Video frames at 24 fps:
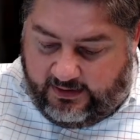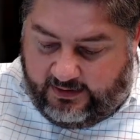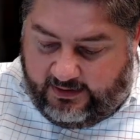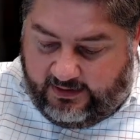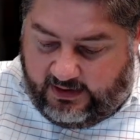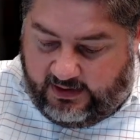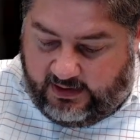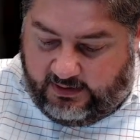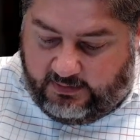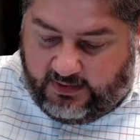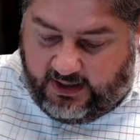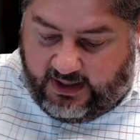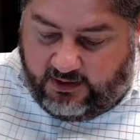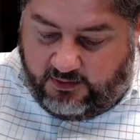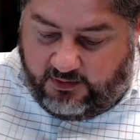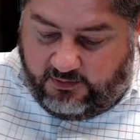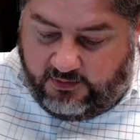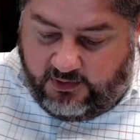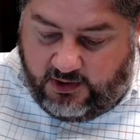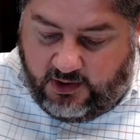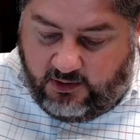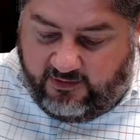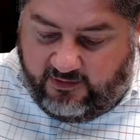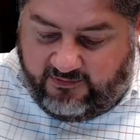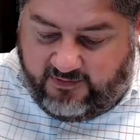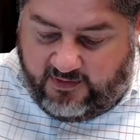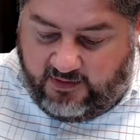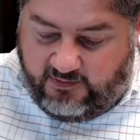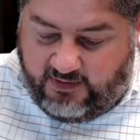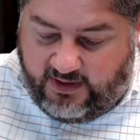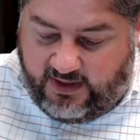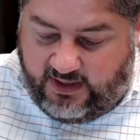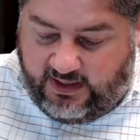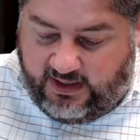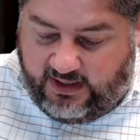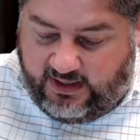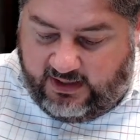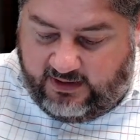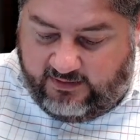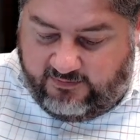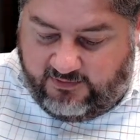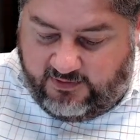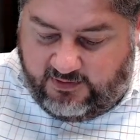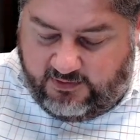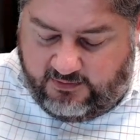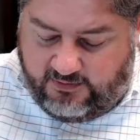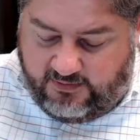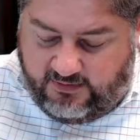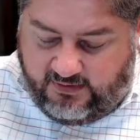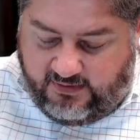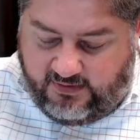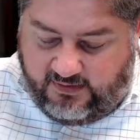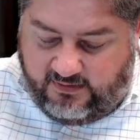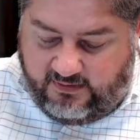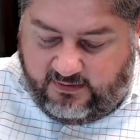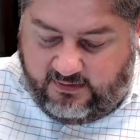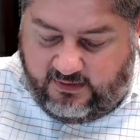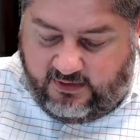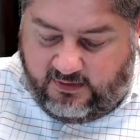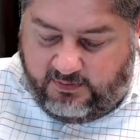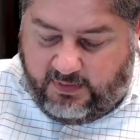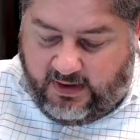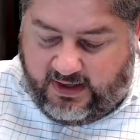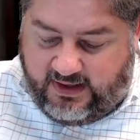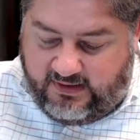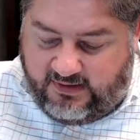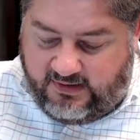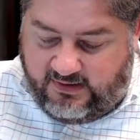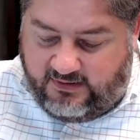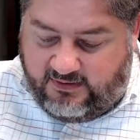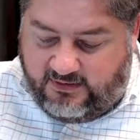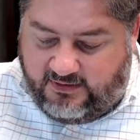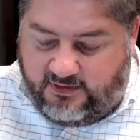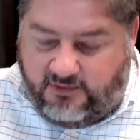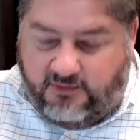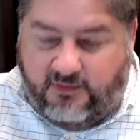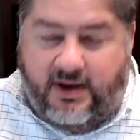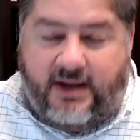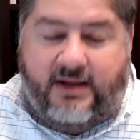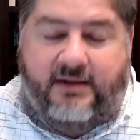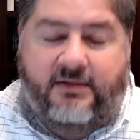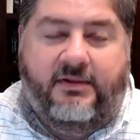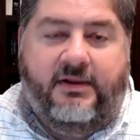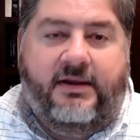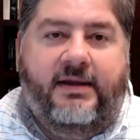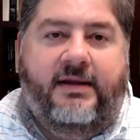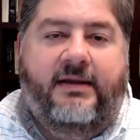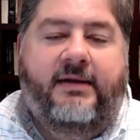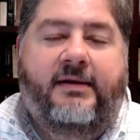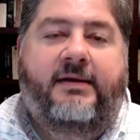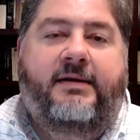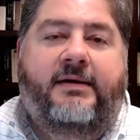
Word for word: Um, I don't know if I read any of those spices correctly.